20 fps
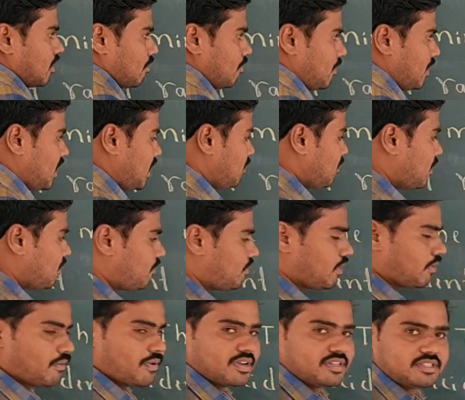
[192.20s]
minimum
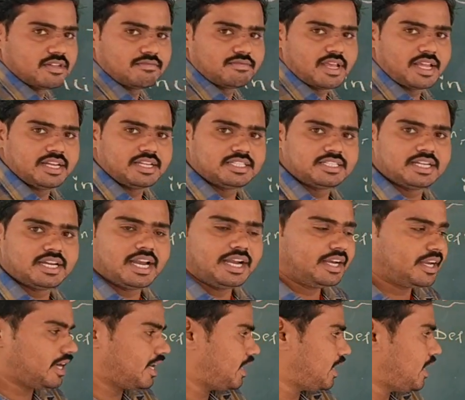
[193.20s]
frequency of the
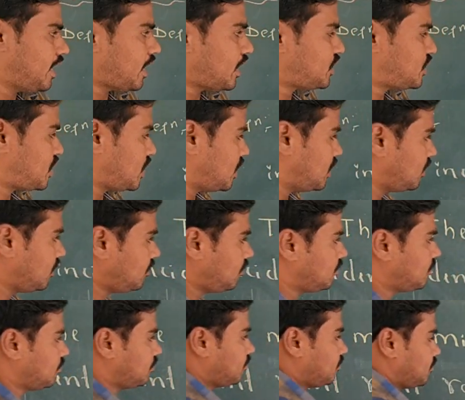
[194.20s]
incident
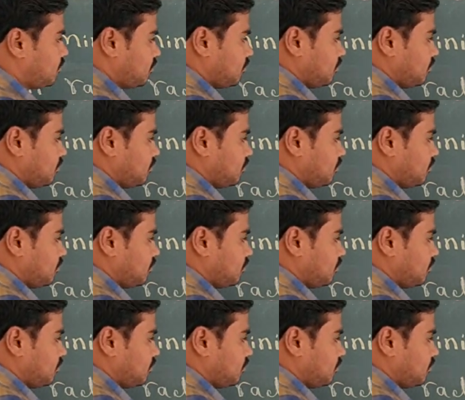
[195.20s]
radiation